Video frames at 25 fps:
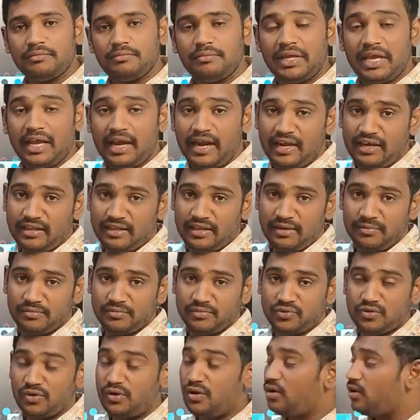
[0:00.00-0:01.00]
behind
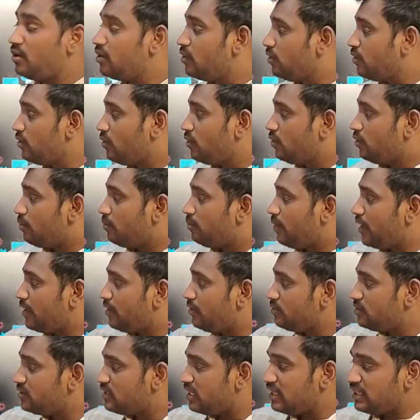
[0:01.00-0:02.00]
them. So by
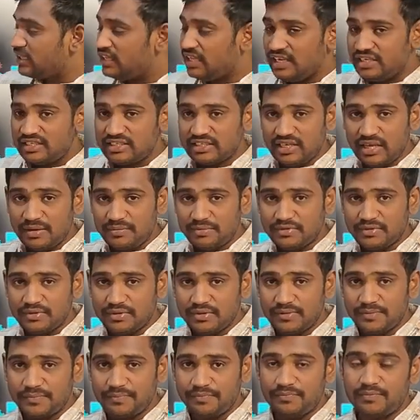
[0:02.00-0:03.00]
using these
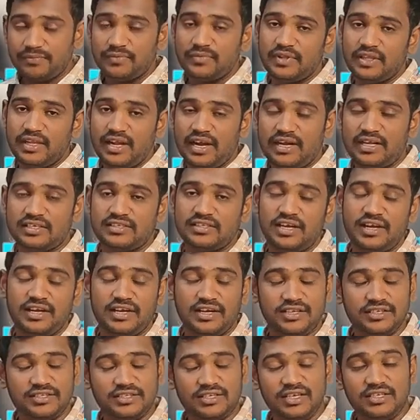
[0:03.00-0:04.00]
steps, data
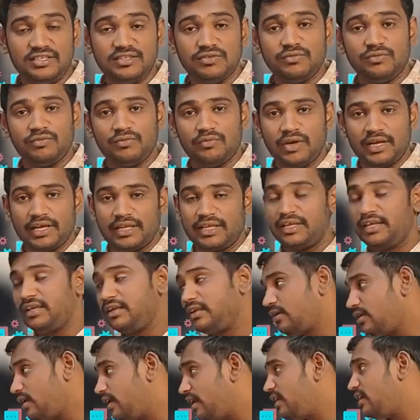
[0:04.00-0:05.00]
scientist is
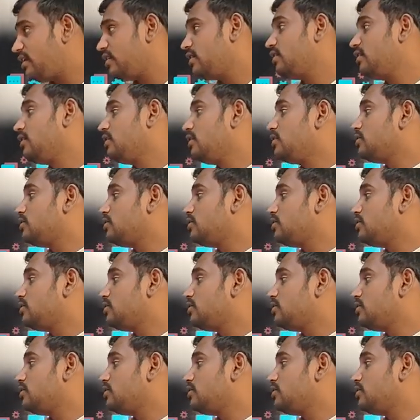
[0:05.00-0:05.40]
working, right?